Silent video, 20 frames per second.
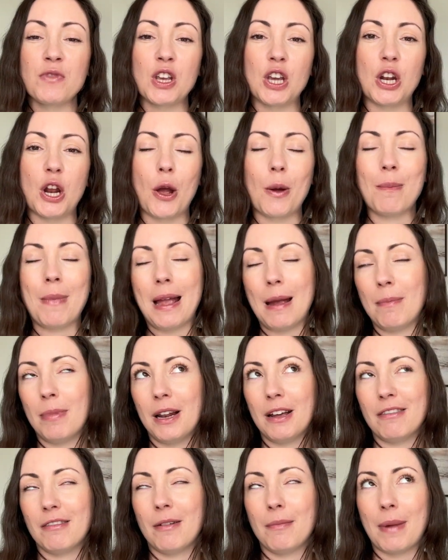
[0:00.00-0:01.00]

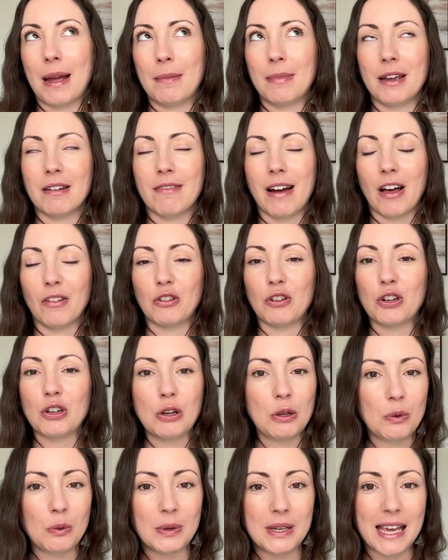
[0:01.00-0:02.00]
maybe around the
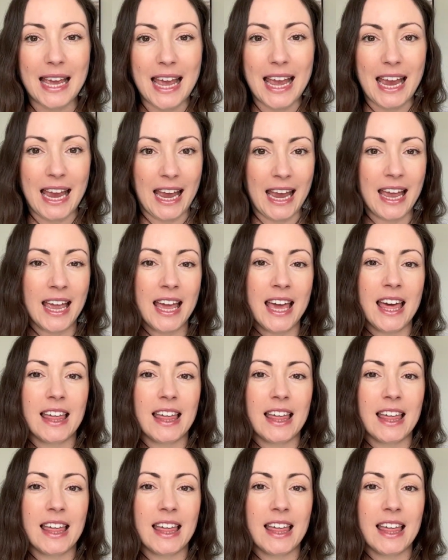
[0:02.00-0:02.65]
new year,